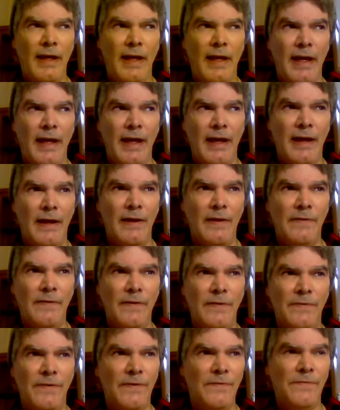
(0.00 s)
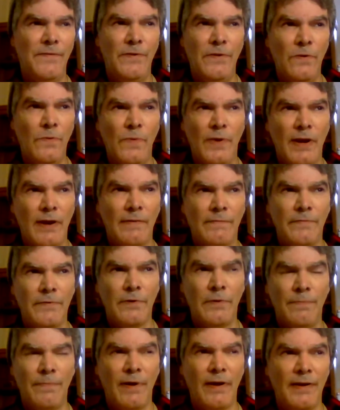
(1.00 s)
and just do whatever
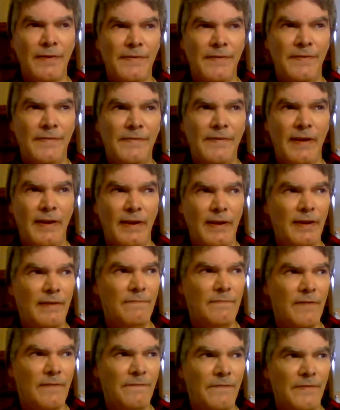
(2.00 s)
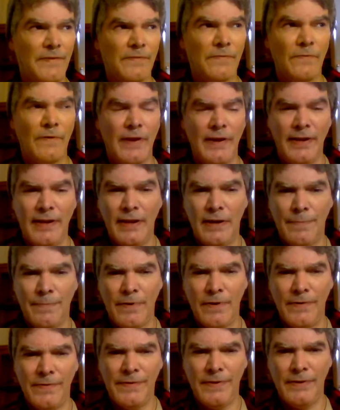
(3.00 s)
your bosses say, even if it's trying to get a
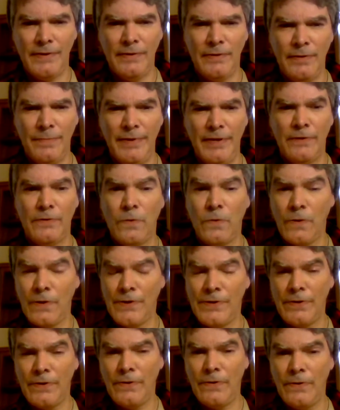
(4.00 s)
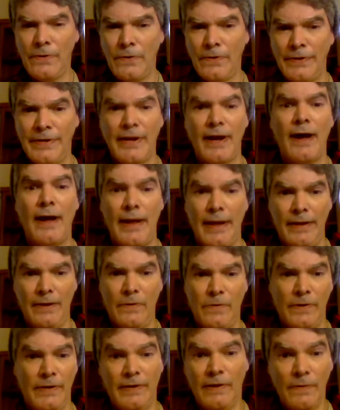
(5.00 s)
person to be tortured or die
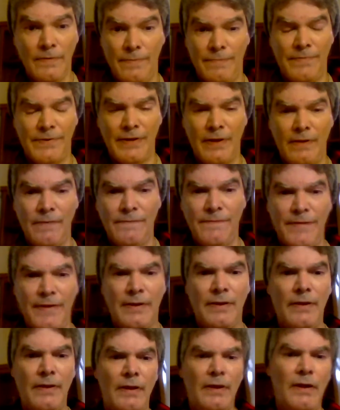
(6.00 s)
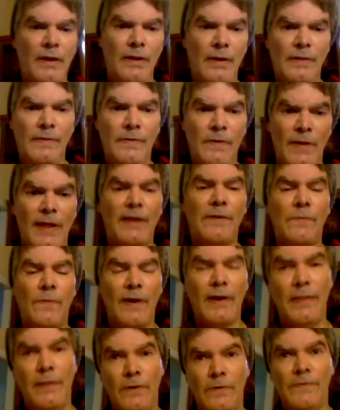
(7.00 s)
or kill themselves. So that's
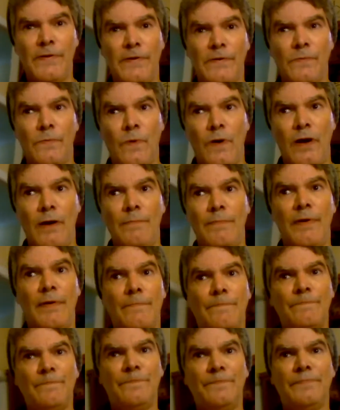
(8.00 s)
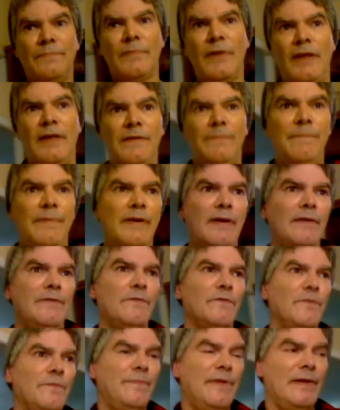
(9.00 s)
why there's a swamp. It's because
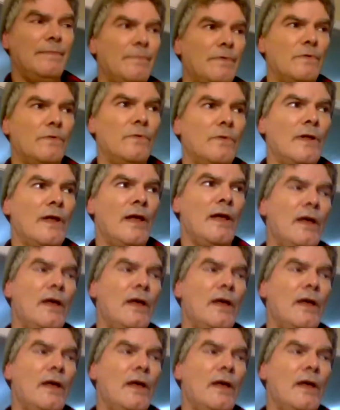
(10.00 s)
there's people